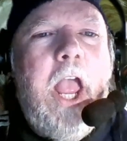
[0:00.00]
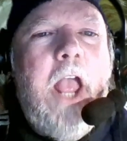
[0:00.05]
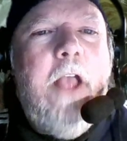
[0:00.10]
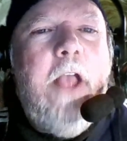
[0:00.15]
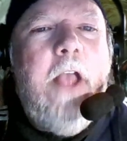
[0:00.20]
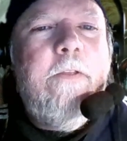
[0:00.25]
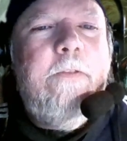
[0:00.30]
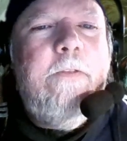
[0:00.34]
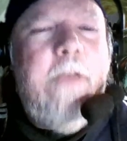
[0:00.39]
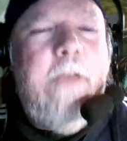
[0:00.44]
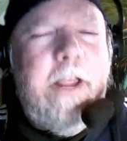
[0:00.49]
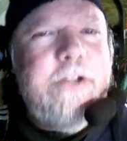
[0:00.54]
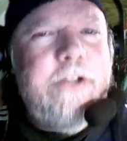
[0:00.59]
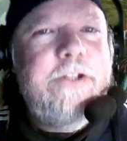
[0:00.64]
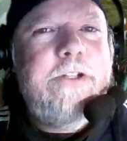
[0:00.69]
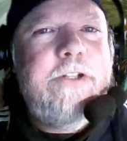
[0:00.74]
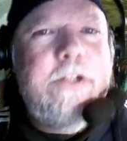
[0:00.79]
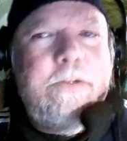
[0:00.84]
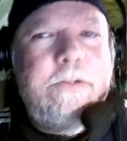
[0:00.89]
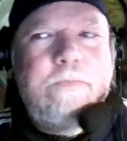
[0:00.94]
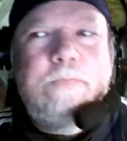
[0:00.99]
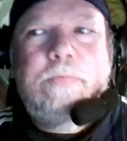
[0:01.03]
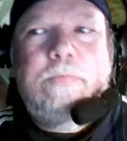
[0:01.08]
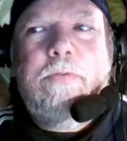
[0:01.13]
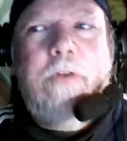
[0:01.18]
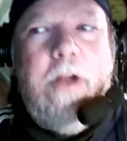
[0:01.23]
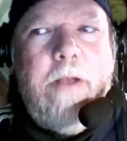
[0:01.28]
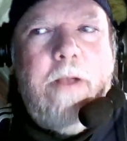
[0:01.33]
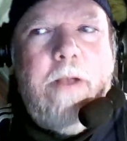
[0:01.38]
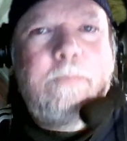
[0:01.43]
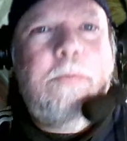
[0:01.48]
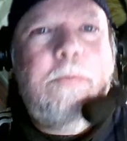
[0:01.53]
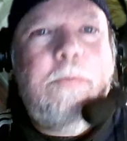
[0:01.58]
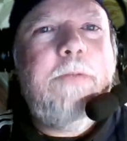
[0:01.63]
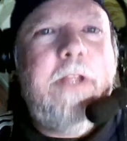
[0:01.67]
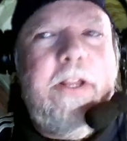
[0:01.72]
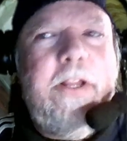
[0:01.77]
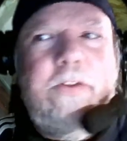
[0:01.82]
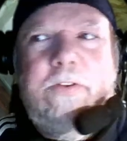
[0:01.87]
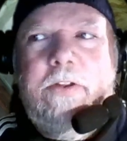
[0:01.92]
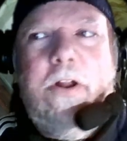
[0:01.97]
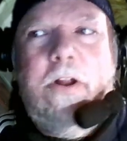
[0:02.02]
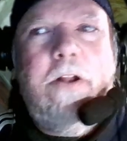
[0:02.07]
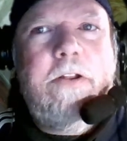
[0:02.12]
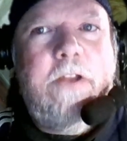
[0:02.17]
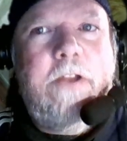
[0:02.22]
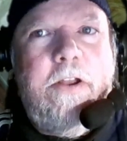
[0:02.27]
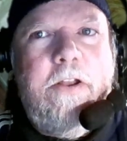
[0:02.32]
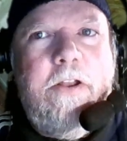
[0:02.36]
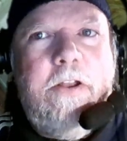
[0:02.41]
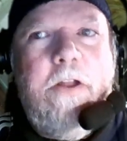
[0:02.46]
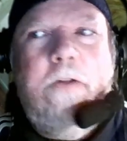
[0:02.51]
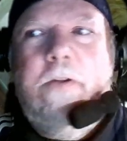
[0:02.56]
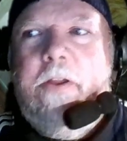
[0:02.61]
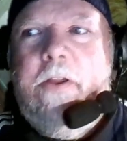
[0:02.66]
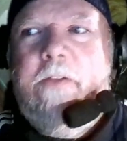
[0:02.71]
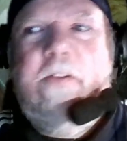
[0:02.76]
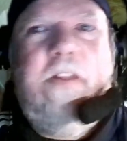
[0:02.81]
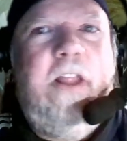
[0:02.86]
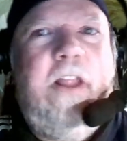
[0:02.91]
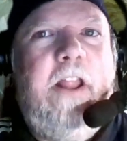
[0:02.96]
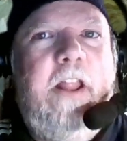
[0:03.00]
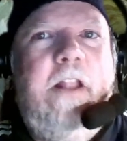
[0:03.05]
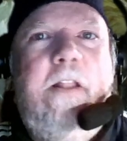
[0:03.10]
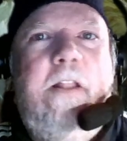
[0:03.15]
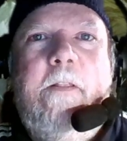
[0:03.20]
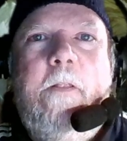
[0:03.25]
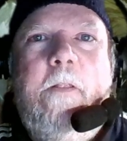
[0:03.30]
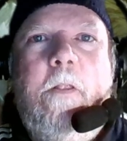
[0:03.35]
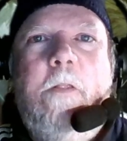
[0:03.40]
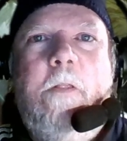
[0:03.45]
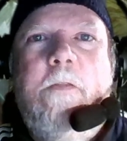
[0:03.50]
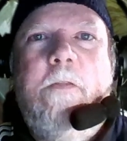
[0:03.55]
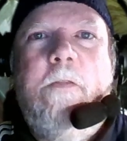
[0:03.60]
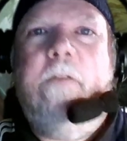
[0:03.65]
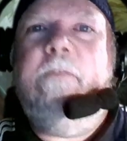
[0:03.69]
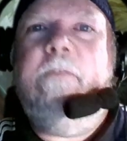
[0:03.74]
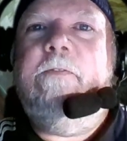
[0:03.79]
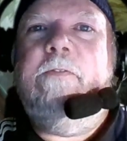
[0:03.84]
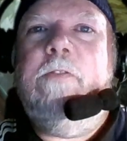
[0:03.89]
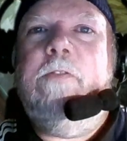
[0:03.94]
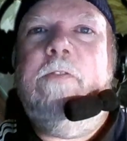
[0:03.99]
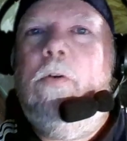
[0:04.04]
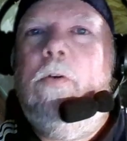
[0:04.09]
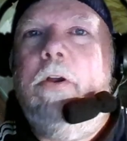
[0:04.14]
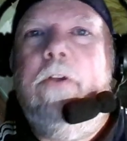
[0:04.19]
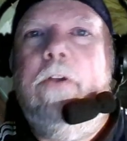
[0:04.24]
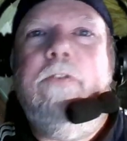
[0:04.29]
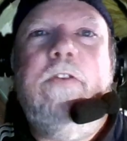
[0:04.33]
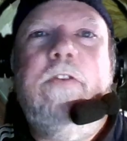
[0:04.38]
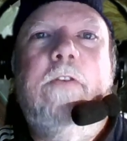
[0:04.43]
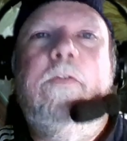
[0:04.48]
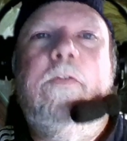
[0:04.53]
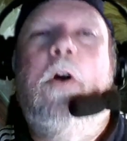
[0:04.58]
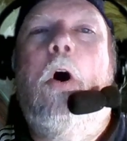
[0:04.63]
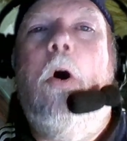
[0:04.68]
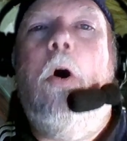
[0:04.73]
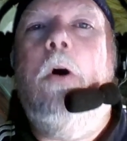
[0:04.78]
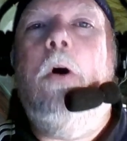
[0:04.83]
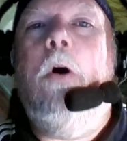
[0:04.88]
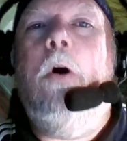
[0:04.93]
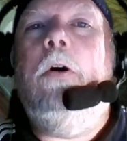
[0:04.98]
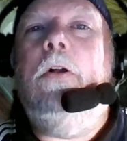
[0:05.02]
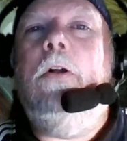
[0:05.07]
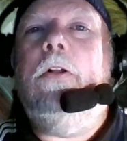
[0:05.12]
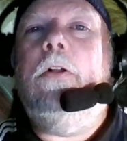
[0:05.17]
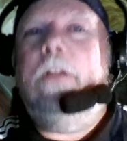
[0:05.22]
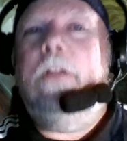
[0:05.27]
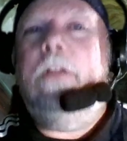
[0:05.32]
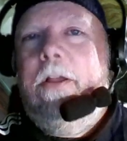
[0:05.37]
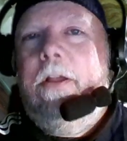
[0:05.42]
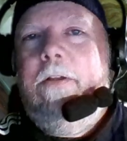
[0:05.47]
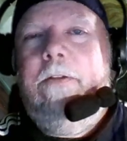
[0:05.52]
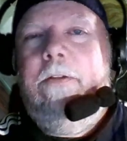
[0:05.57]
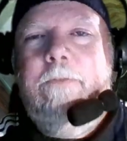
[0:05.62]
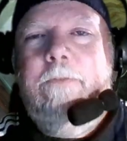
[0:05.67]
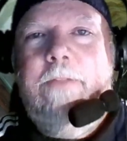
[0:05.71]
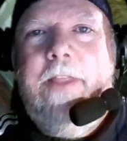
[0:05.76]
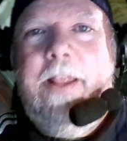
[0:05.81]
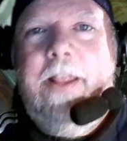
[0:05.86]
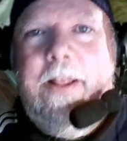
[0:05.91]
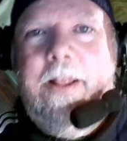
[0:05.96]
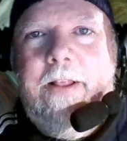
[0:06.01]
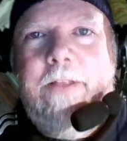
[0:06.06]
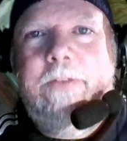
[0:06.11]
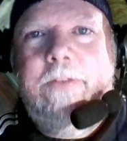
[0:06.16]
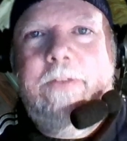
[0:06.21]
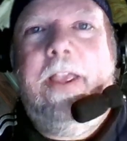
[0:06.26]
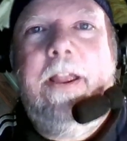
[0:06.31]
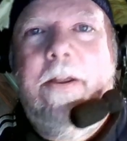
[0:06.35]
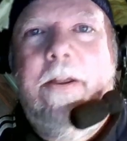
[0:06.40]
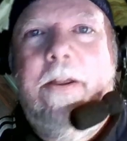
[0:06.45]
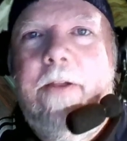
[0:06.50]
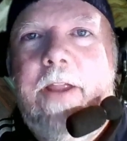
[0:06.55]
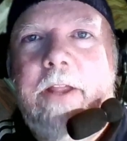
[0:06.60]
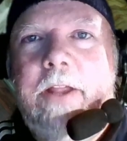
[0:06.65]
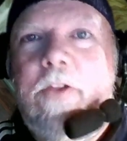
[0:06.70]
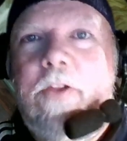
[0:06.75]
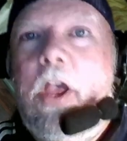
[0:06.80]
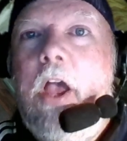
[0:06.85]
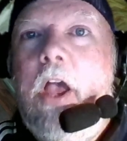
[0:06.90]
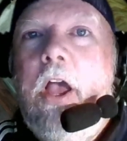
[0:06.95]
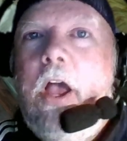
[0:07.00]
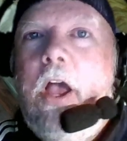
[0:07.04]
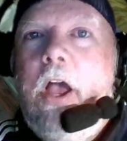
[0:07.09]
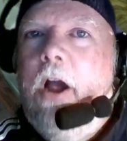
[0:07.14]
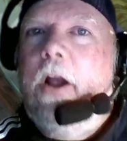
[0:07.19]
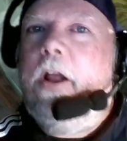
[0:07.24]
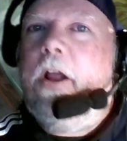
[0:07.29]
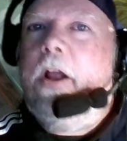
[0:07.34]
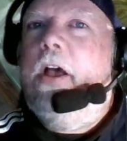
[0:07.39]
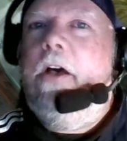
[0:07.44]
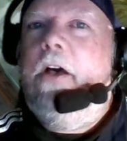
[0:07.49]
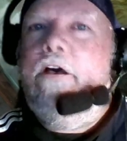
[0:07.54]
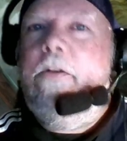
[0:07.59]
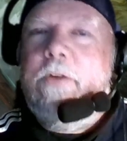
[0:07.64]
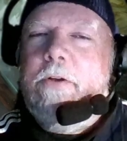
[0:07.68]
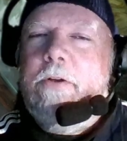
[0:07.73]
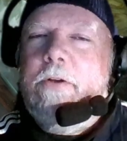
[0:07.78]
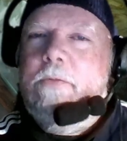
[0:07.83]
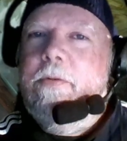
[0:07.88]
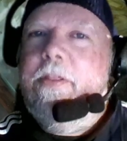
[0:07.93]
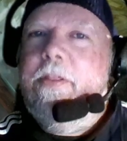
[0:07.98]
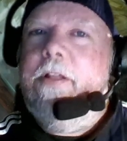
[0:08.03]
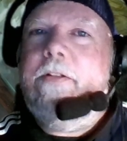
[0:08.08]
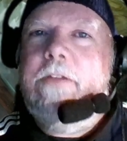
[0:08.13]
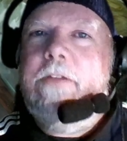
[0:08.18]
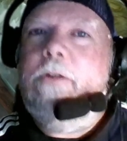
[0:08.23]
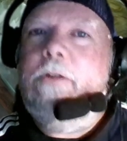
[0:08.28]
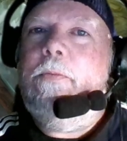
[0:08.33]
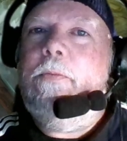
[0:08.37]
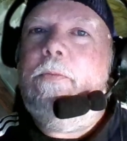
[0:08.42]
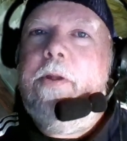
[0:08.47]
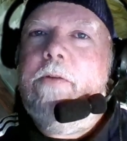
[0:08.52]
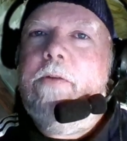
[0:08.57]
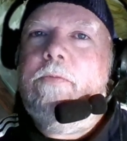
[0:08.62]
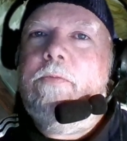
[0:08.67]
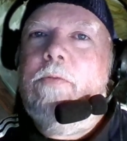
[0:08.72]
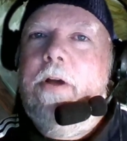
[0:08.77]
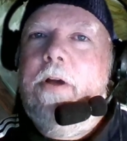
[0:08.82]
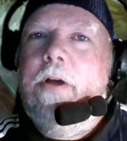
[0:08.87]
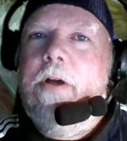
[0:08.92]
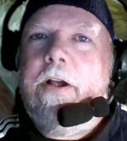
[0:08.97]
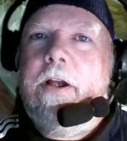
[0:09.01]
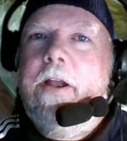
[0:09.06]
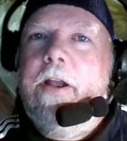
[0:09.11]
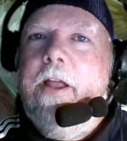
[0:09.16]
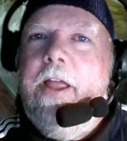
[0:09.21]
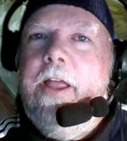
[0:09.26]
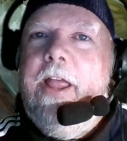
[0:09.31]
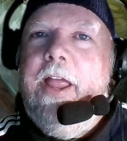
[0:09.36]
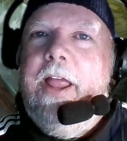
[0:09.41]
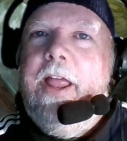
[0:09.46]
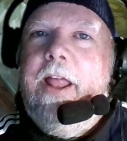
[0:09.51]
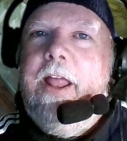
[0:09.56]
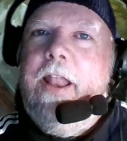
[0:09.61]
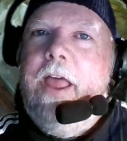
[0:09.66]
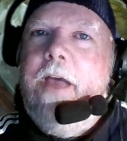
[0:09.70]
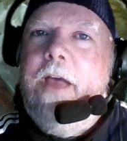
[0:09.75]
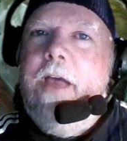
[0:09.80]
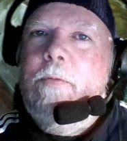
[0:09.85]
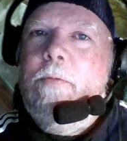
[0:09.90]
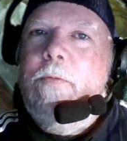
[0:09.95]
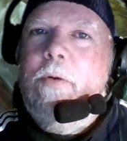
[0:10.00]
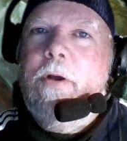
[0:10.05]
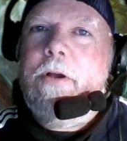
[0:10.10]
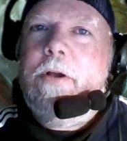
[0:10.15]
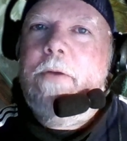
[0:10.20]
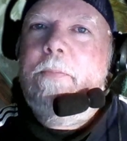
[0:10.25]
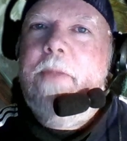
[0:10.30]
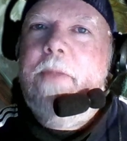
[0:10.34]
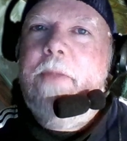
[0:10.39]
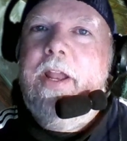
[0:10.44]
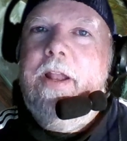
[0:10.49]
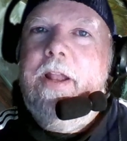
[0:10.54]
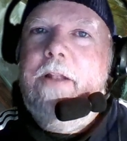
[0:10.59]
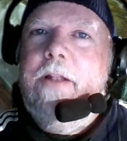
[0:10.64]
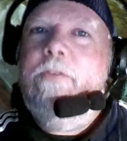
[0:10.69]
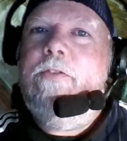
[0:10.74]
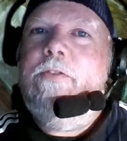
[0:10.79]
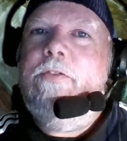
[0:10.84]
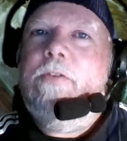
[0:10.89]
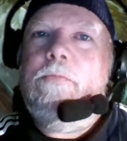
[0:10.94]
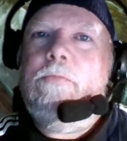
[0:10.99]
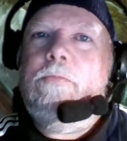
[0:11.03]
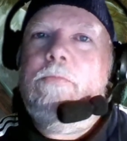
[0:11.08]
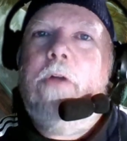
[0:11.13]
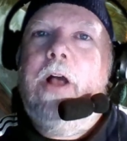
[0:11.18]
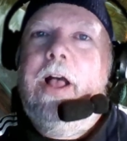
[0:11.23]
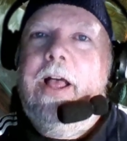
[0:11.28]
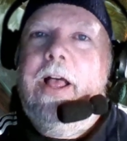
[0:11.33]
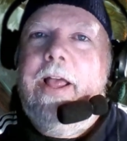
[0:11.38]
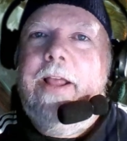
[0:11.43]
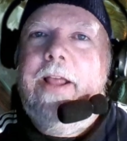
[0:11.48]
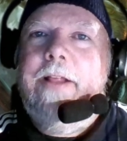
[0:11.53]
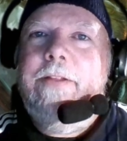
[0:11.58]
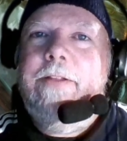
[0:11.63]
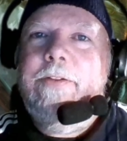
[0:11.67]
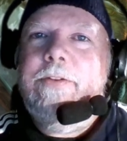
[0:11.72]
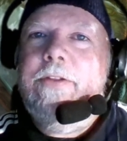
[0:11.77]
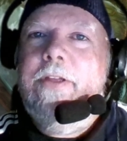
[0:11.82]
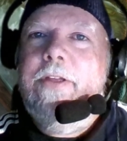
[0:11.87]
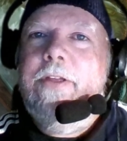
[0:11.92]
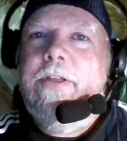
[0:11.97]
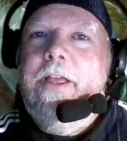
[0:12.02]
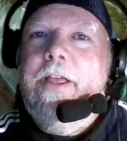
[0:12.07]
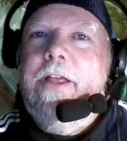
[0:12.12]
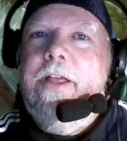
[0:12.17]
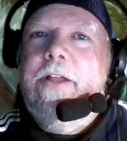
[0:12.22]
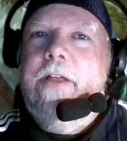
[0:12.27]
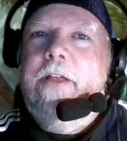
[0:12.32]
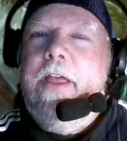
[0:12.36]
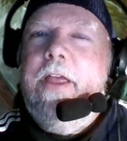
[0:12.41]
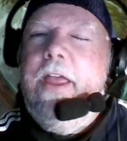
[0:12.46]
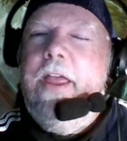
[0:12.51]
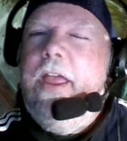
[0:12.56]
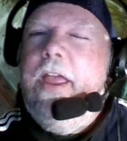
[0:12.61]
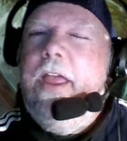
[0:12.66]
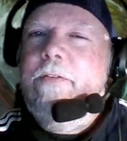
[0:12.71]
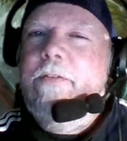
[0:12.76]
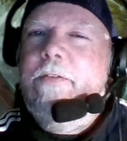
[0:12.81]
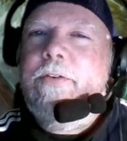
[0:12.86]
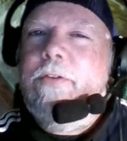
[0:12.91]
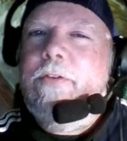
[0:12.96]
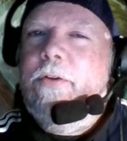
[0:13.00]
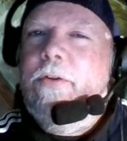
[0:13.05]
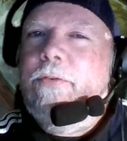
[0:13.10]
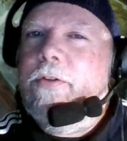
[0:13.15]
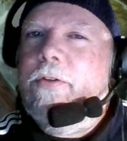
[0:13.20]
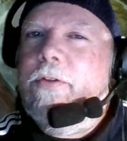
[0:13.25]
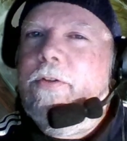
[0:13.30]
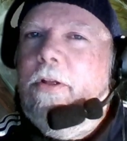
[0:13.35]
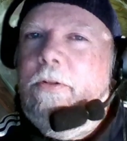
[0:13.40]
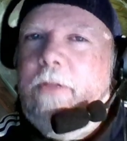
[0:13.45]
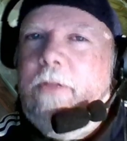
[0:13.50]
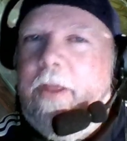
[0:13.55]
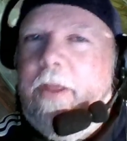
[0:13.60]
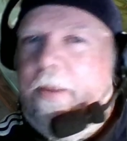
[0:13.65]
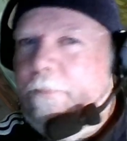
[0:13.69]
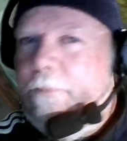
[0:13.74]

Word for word: they should probably start to notice that the floors of all of these areas are covered with a little bit of water. And that water begins to rise ever so slowly.